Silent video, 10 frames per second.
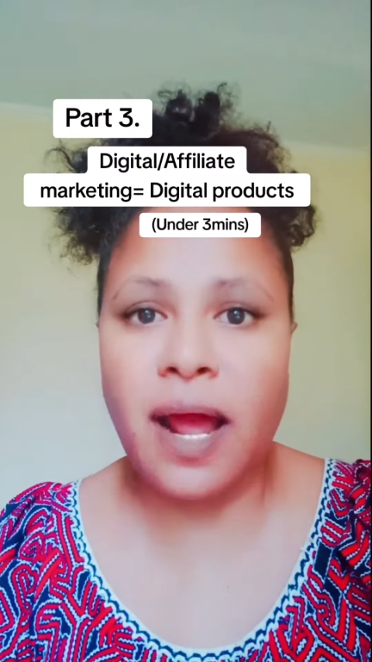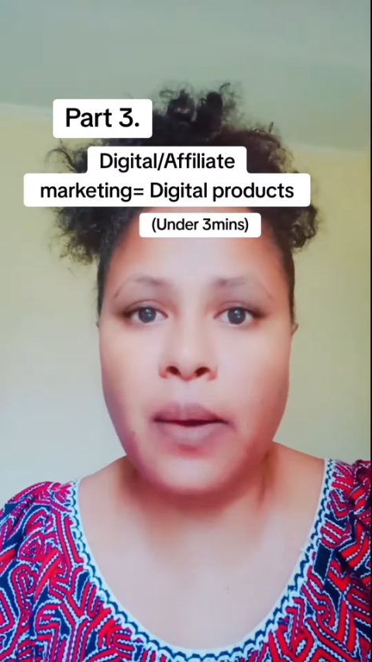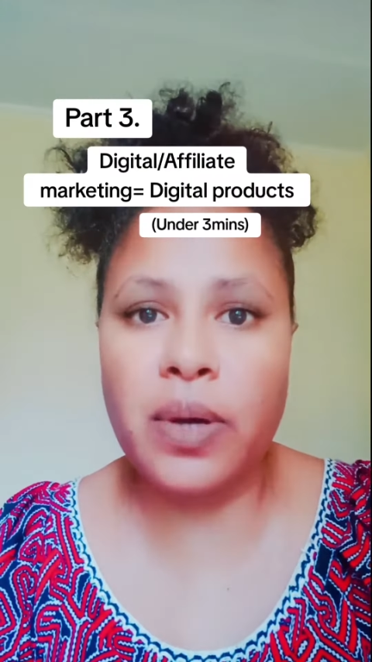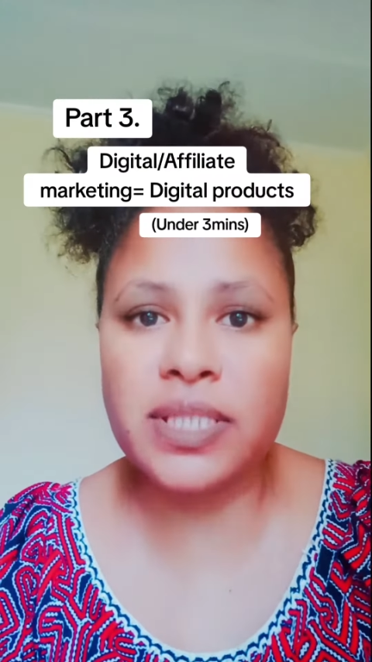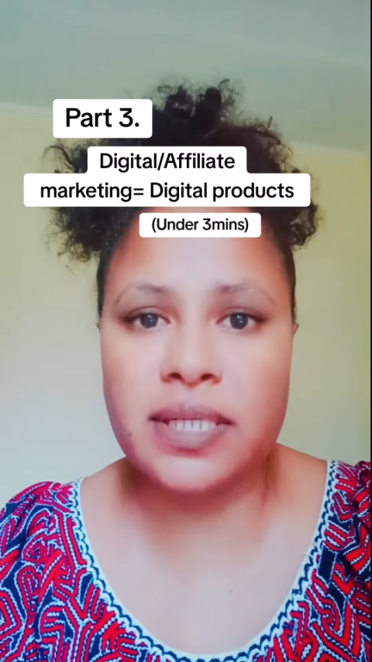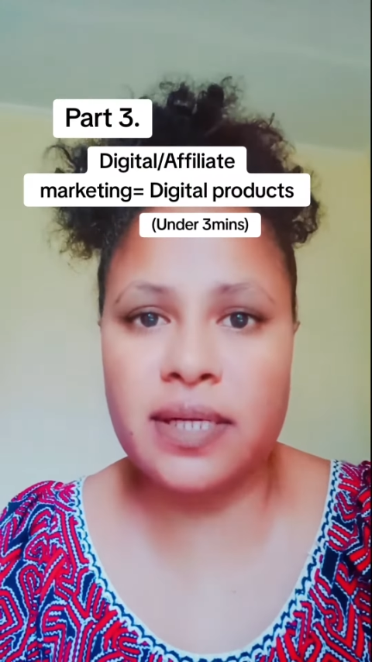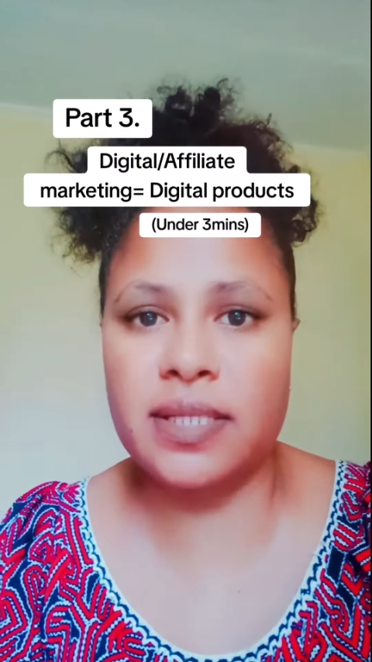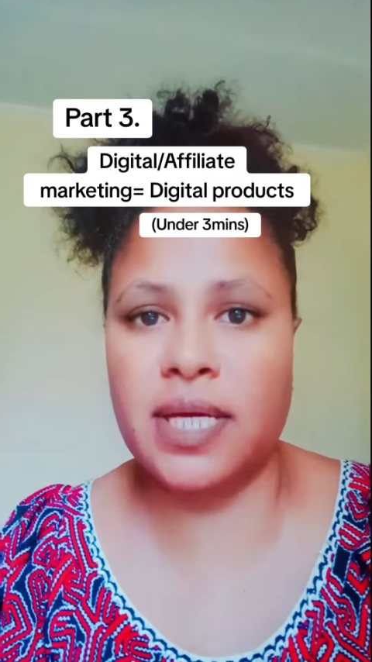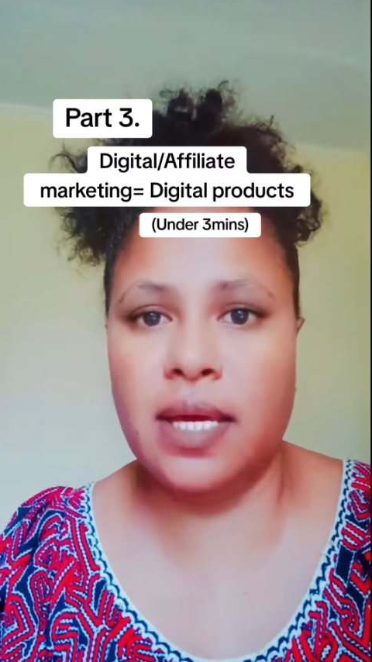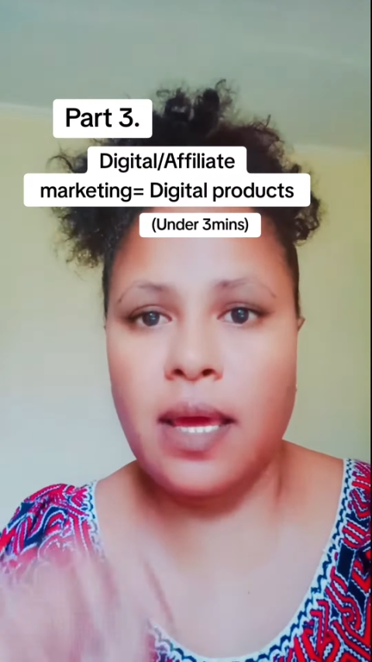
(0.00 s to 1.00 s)
hours in a
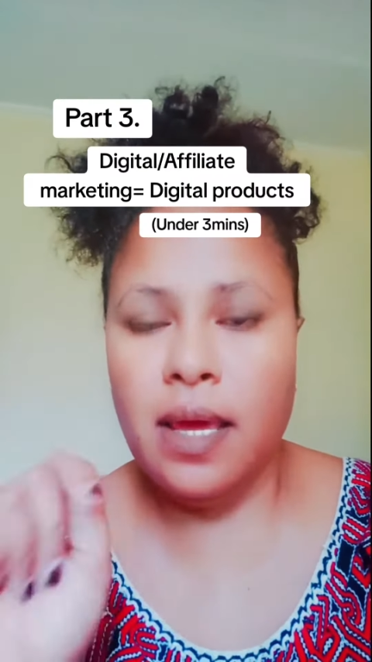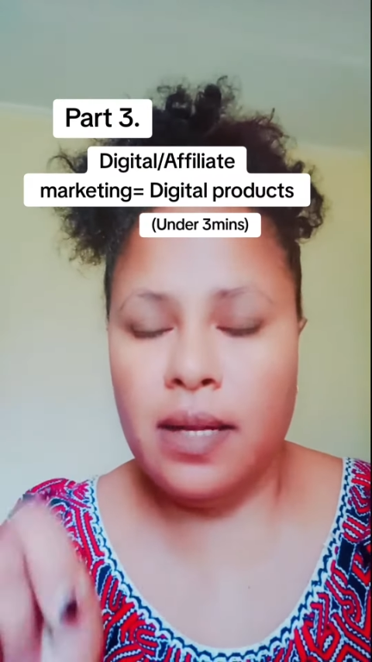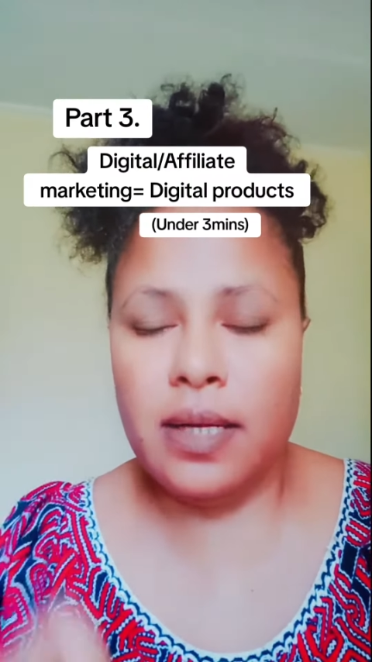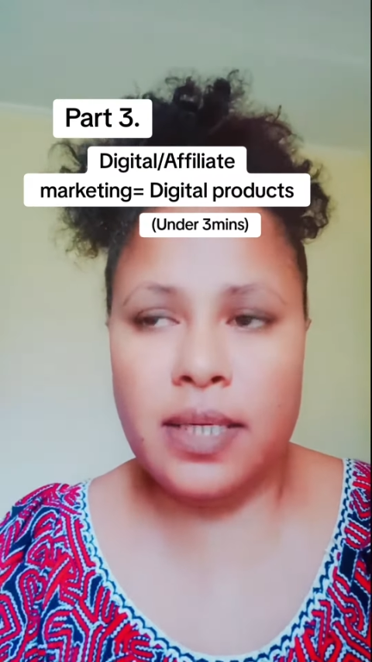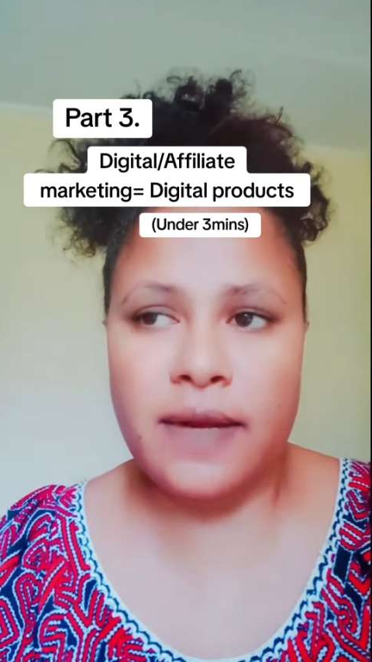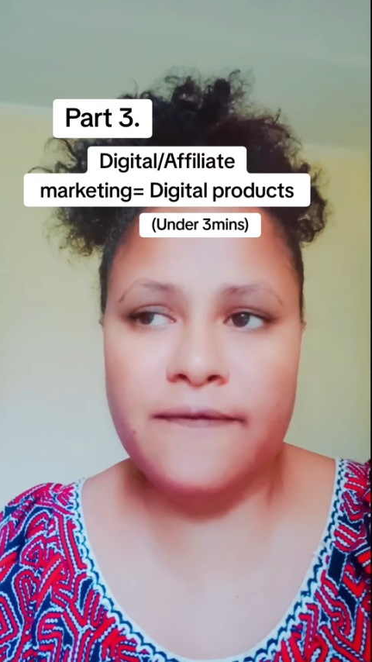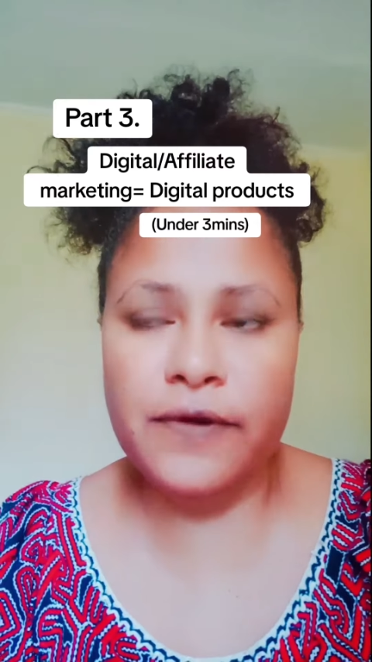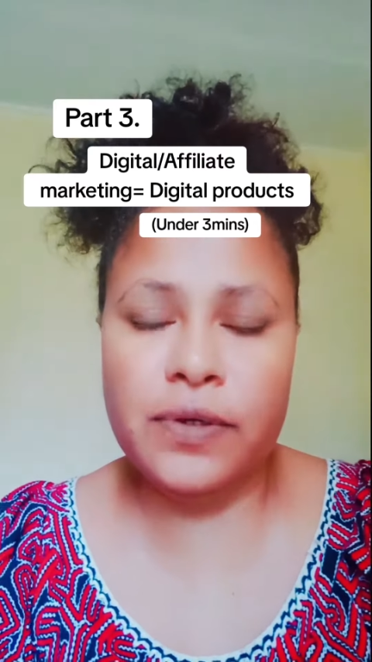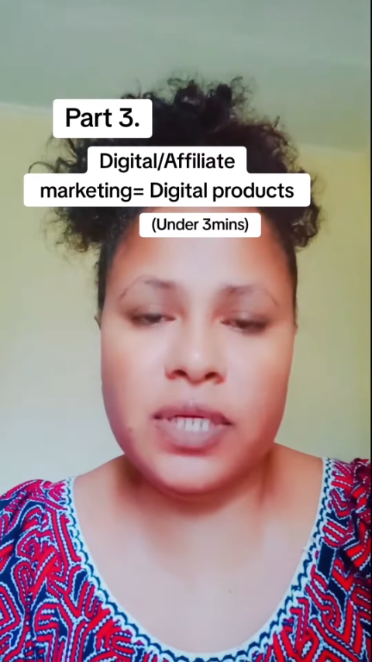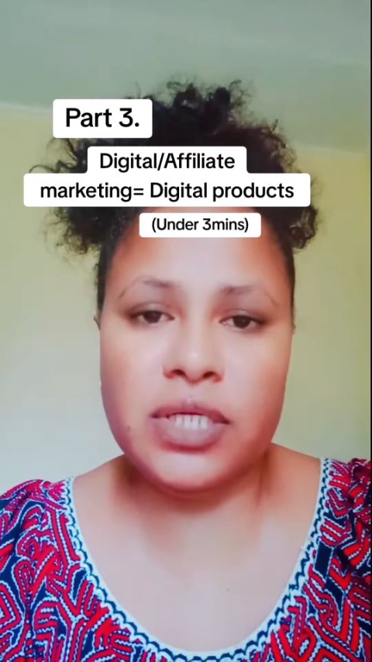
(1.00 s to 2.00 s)
day. The done for
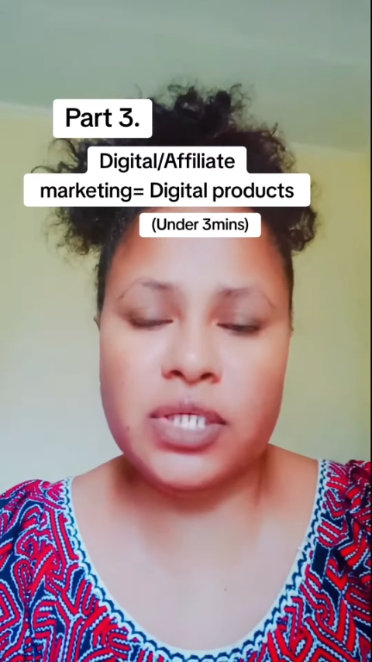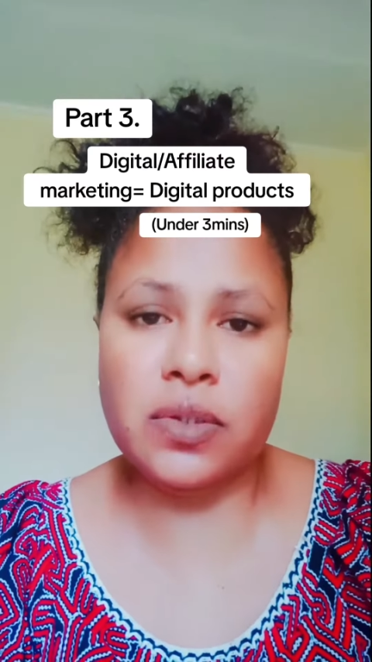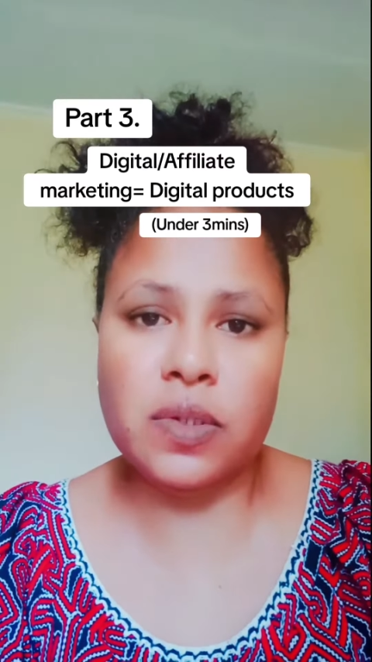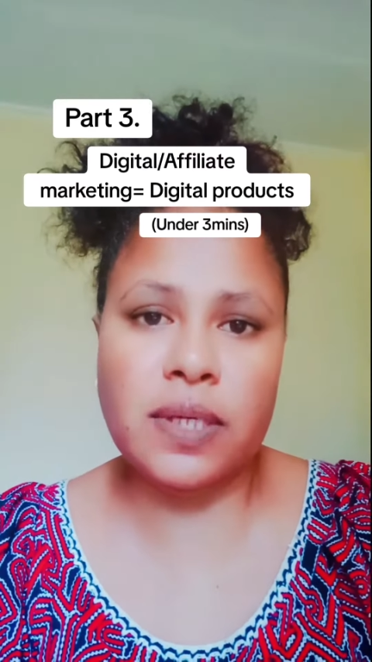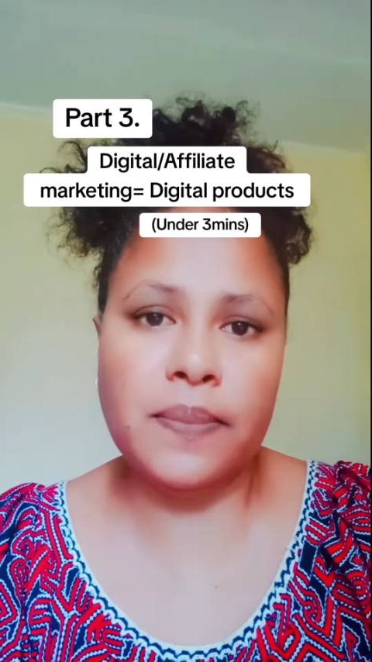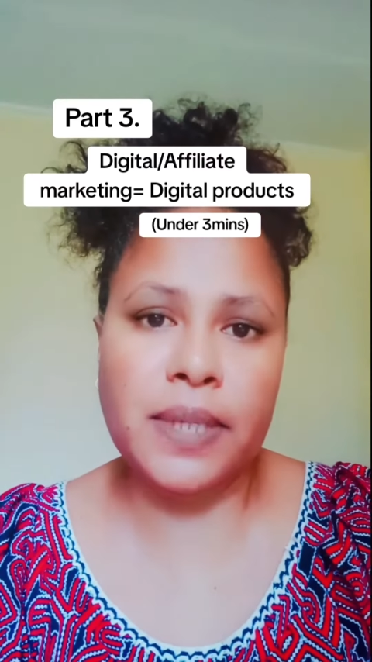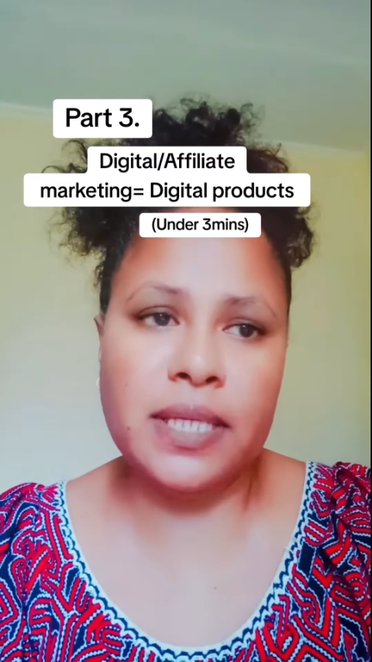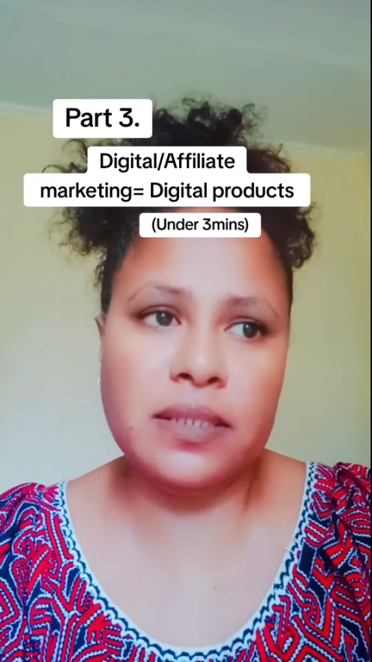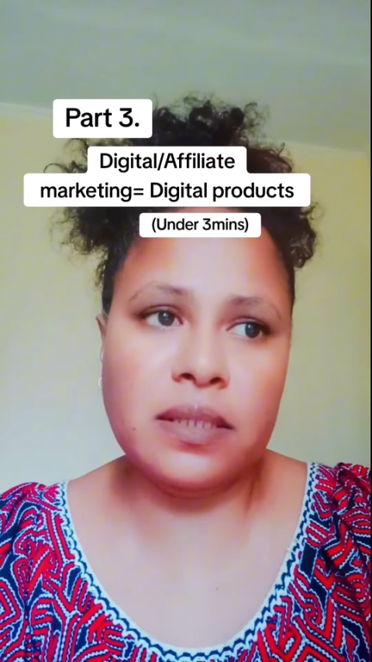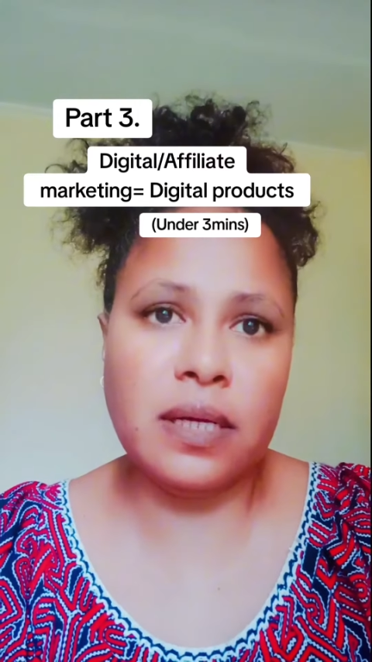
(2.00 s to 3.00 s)
you digital template